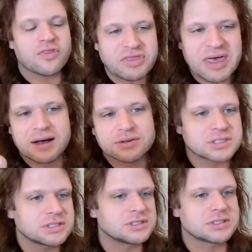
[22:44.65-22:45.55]

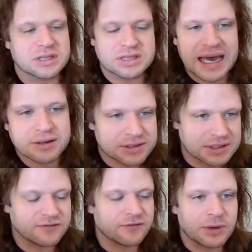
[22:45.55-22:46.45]
Thousands and
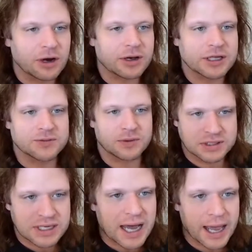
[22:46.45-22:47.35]
thousands of Americans were
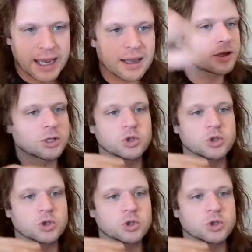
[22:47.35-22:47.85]
dying,